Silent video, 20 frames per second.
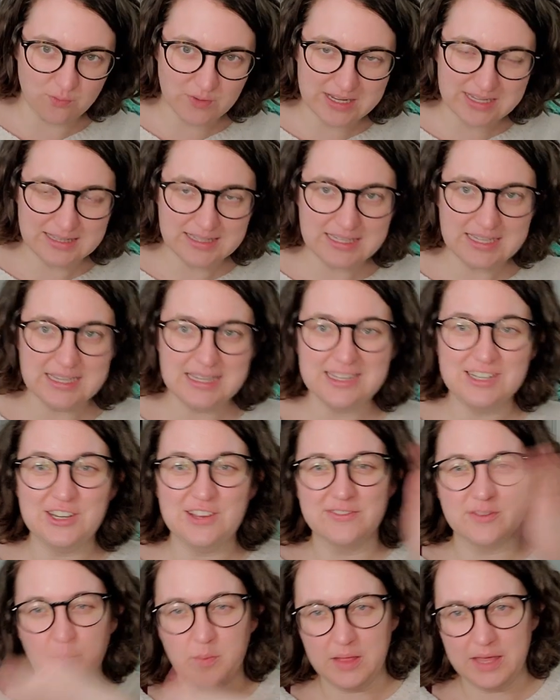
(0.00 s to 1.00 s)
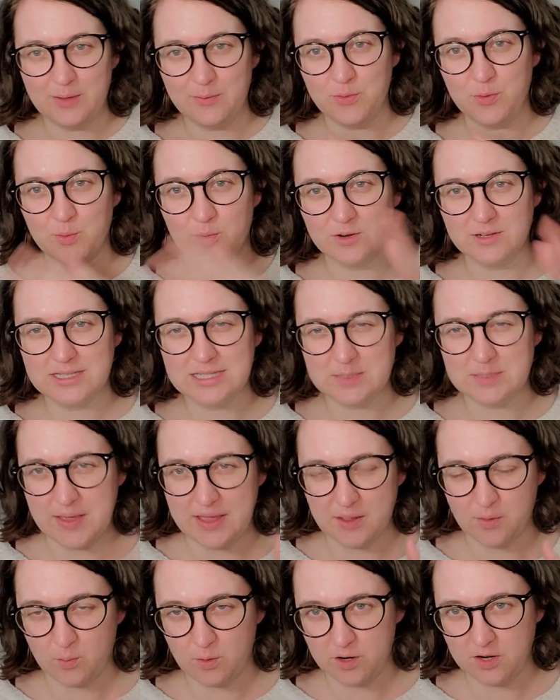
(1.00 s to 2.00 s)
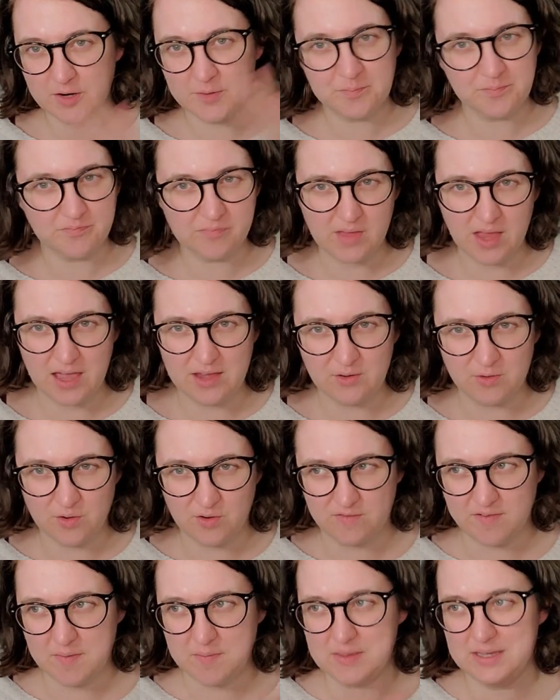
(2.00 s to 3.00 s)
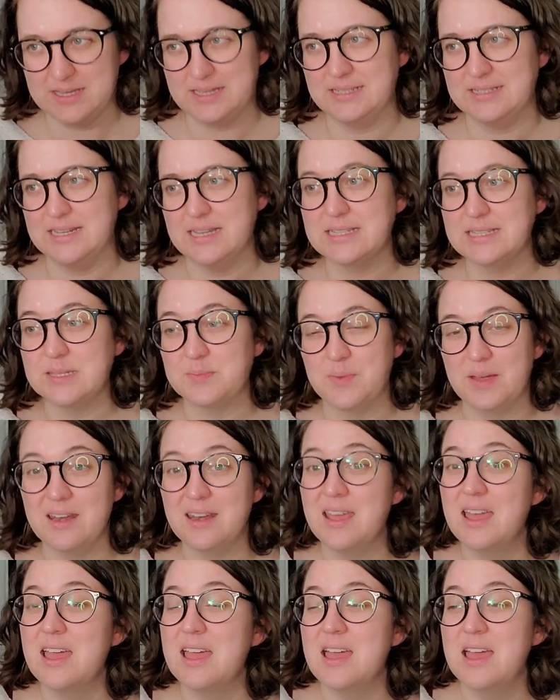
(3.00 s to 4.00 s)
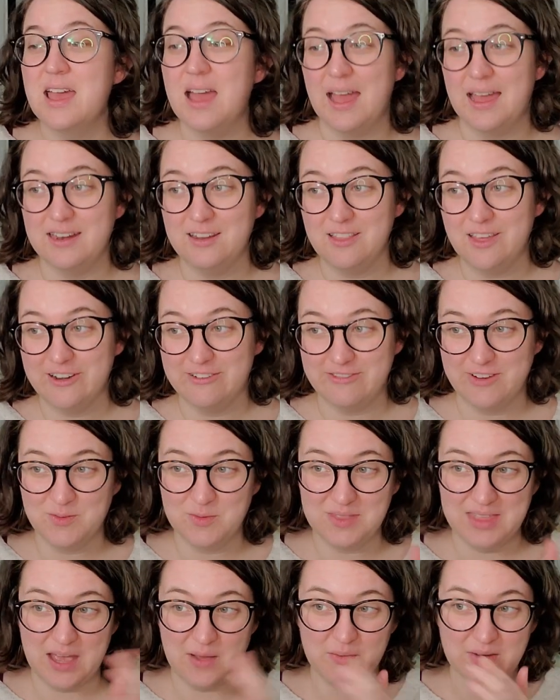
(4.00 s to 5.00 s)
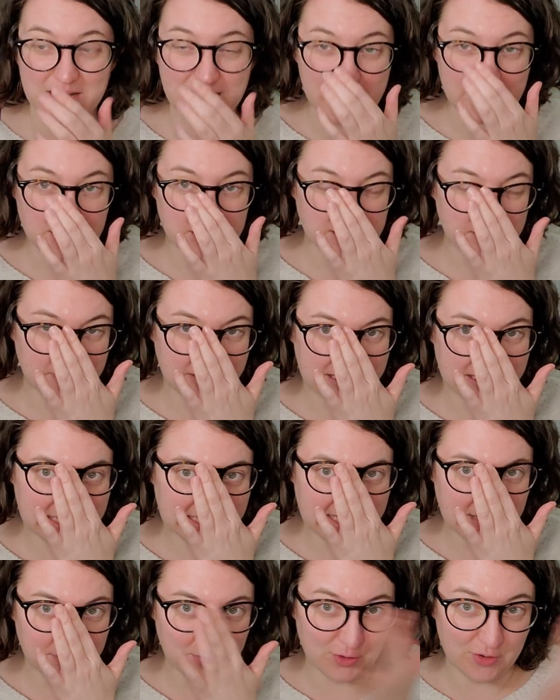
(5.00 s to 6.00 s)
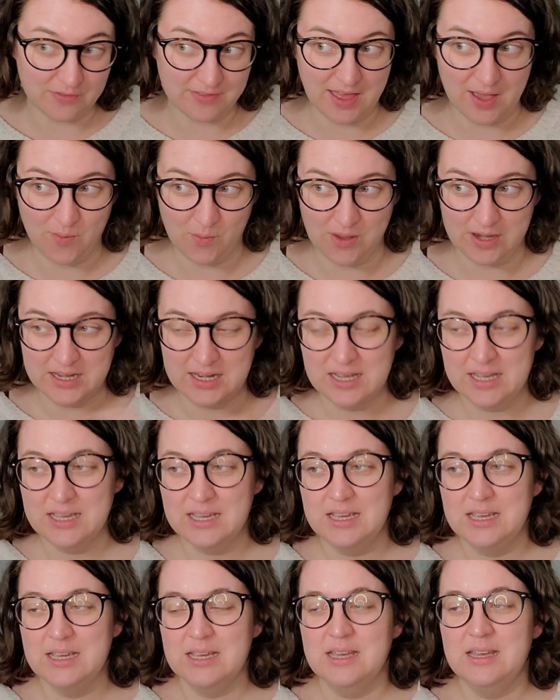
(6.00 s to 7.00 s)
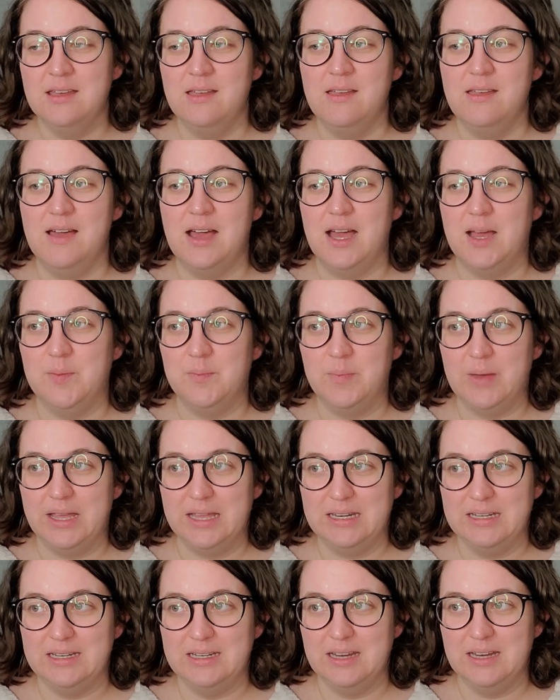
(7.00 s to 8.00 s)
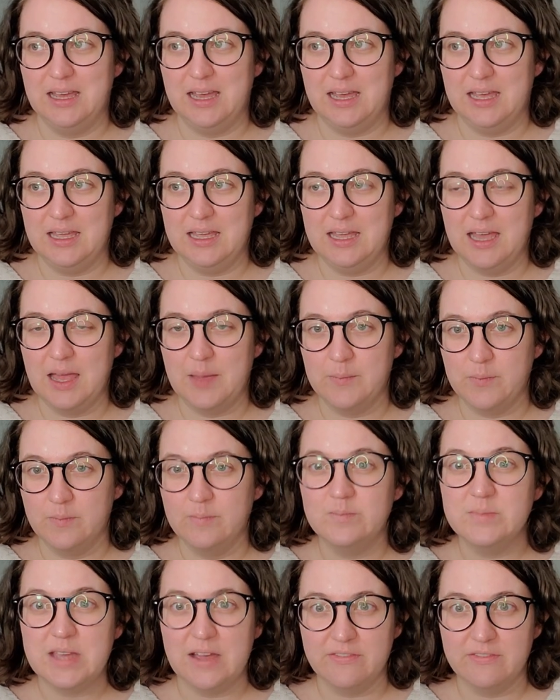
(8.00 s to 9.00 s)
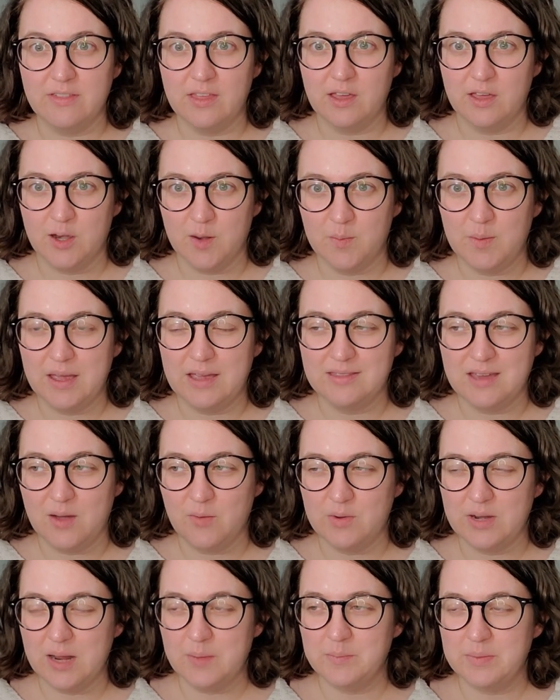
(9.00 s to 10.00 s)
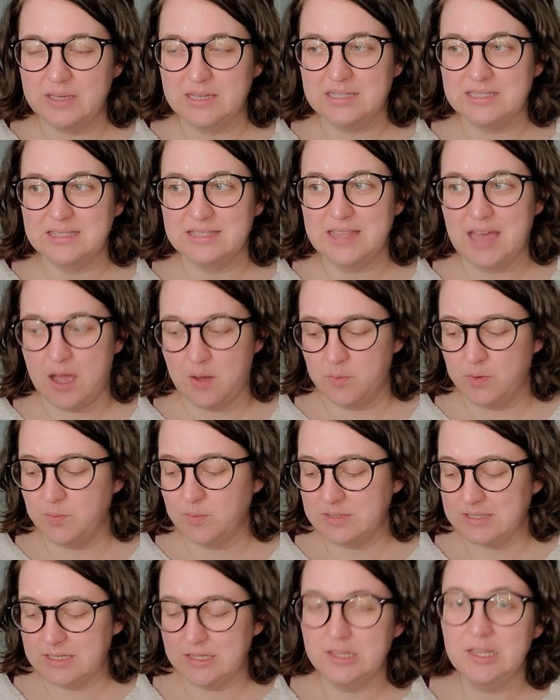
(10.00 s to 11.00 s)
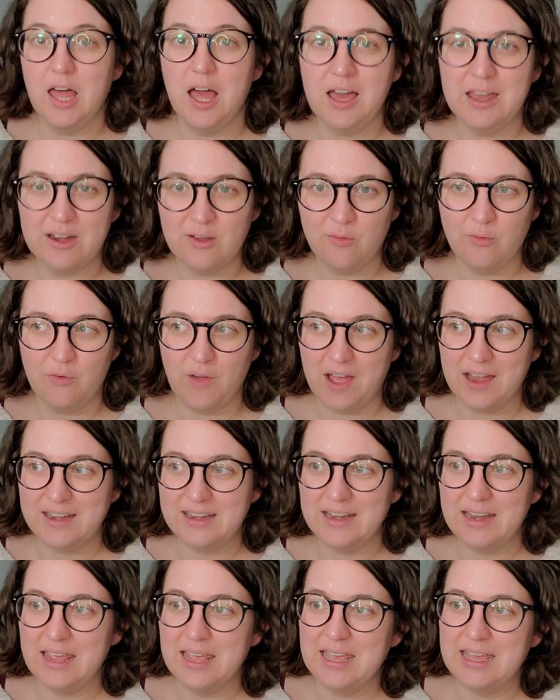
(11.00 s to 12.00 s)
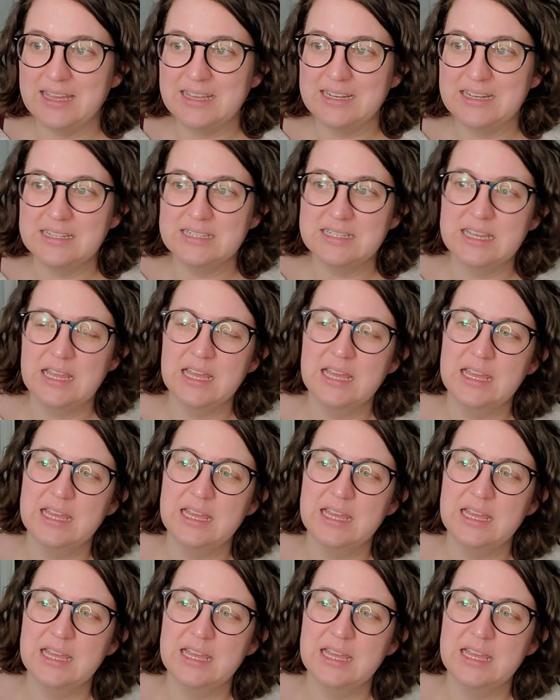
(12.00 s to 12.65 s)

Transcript: really? And you have to play with the words to make it work. I don't know if I'm making sense, but I had a lot of fun with that one. I just played the demo of that one, um, but I I'm definitely gonna pick that one up because that one was a lot of fun, and